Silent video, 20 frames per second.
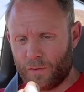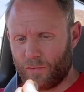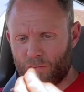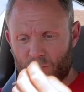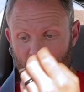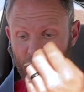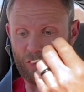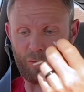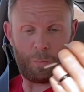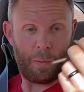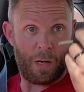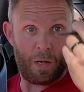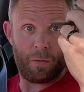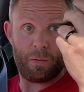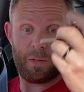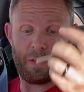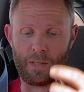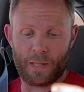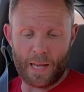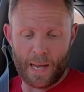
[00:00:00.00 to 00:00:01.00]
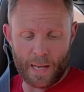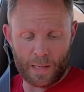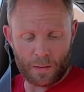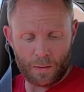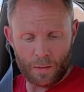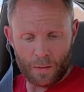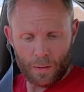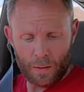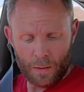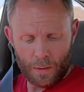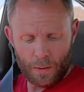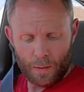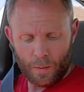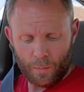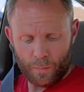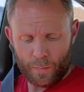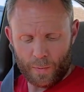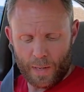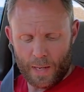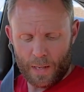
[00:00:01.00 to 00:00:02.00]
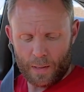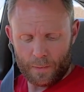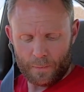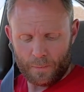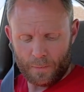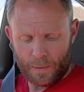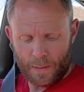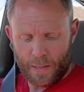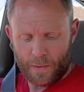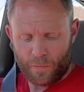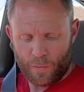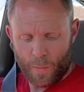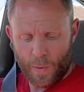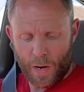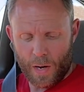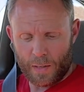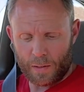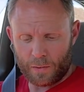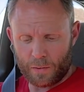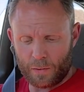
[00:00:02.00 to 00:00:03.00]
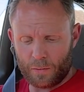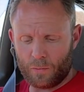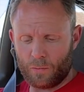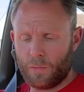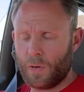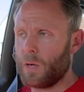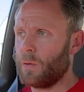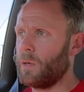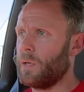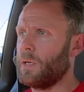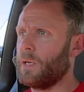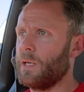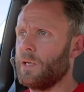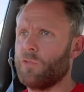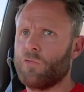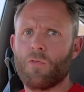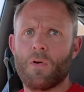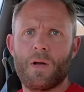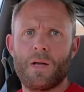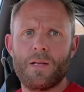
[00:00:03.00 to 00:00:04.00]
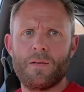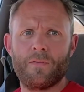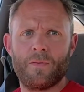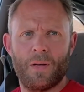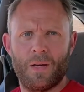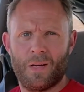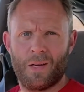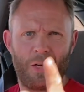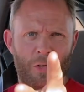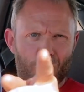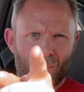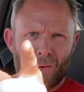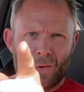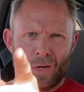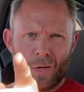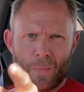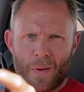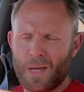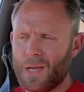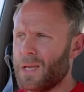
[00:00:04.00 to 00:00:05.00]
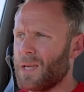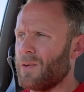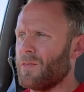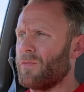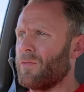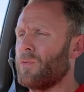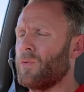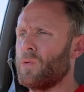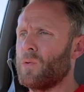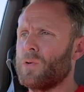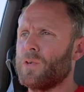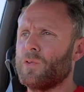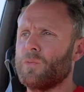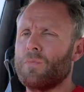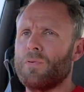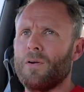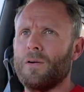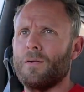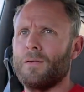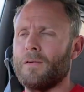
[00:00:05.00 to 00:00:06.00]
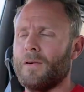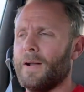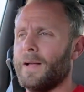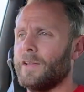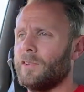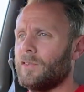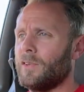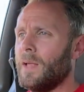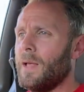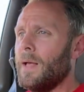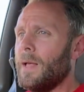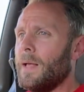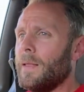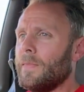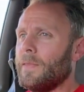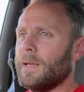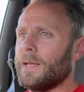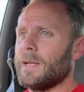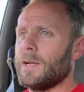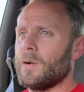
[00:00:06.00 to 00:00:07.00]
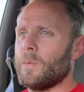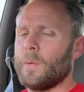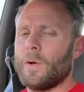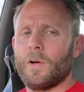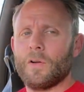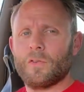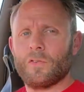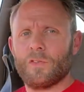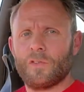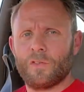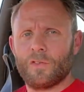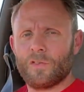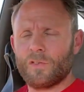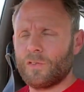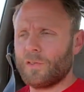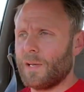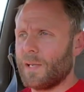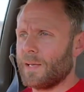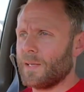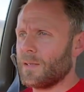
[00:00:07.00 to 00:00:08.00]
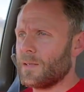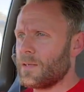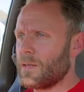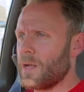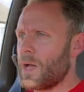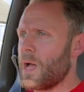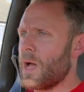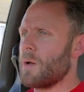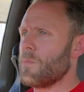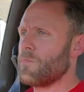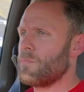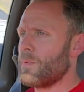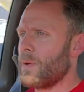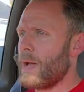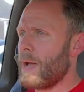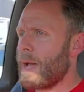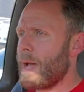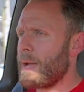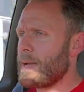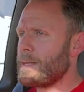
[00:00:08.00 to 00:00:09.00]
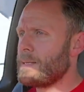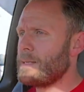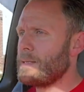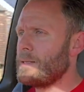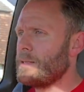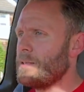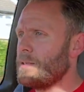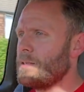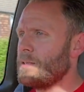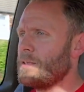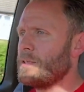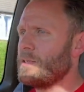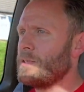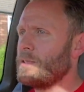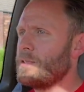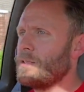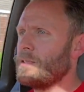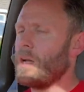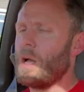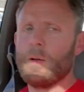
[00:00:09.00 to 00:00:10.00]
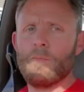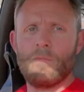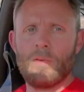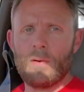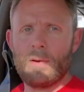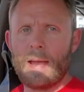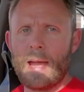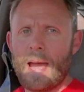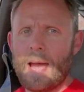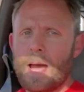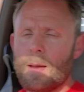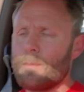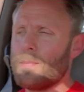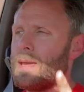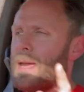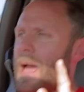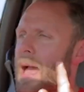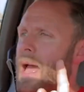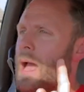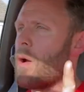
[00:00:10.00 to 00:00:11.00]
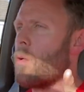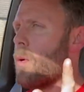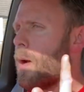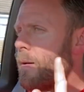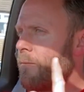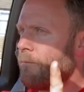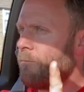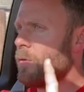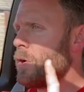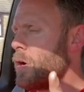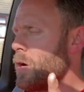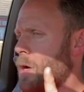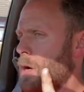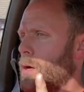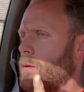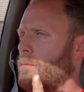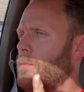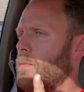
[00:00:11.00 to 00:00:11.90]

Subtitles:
exploded again, but never mind, we only need drive because we're only making forwards progress. The gearbox is slickened up and I'm very happy. However,